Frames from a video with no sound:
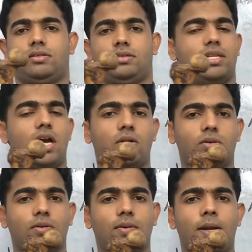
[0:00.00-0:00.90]
Now,
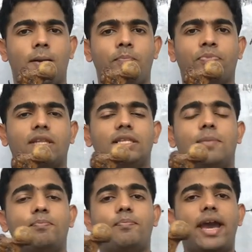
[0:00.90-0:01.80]
the
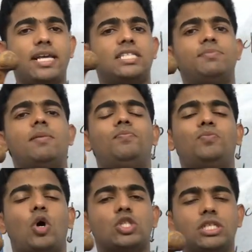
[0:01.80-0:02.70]
maximum
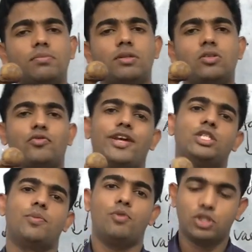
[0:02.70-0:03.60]
possible range
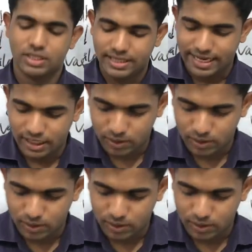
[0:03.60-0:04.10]
of motion that is